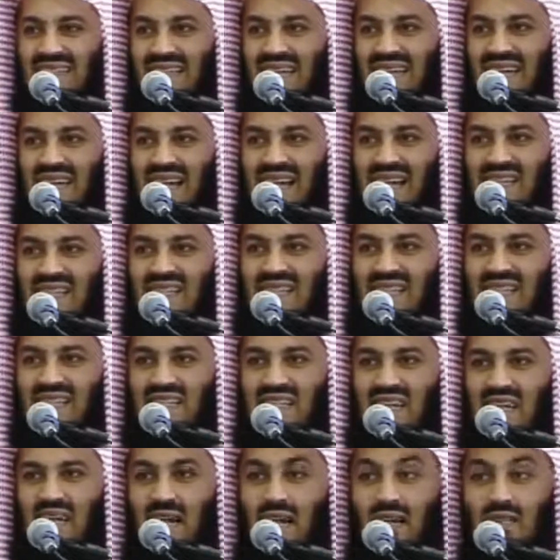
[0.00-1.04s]
And Allah
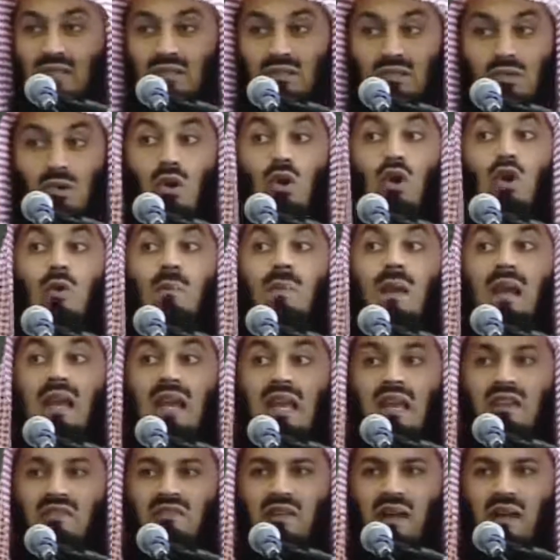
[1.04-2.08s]
says, a true
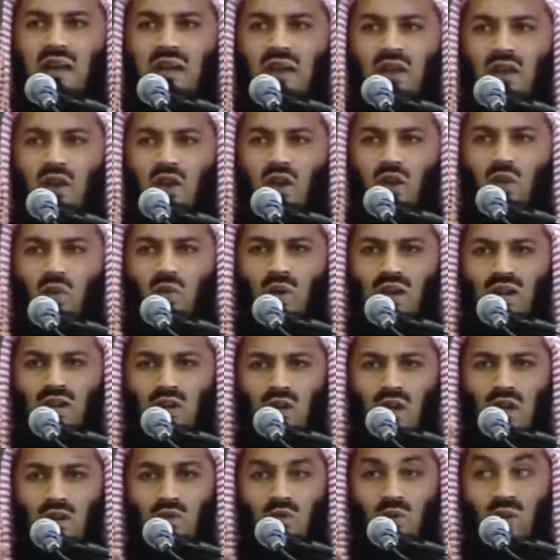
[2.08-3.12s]
believer will
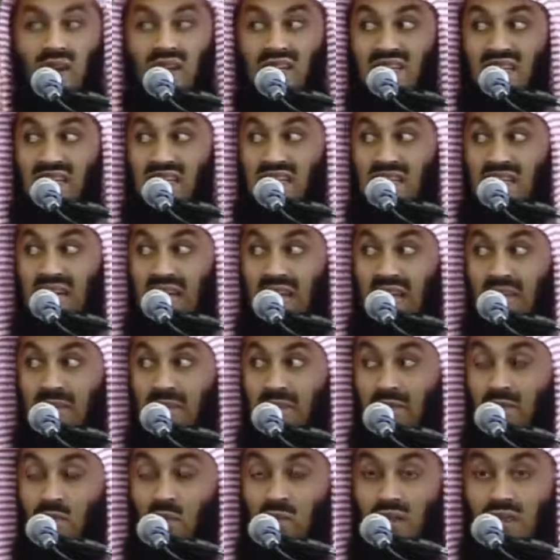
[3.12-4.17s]
not waste his
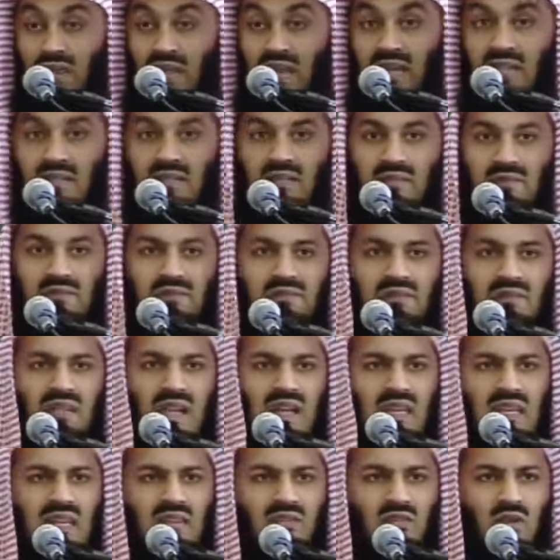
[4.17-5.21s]
time with that.
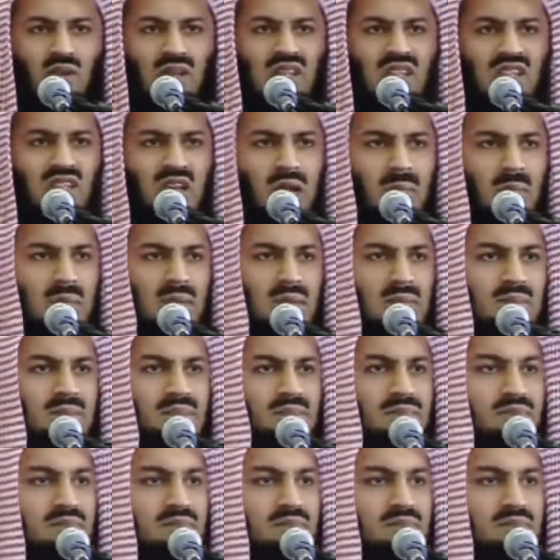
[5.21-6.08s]
I give you an example.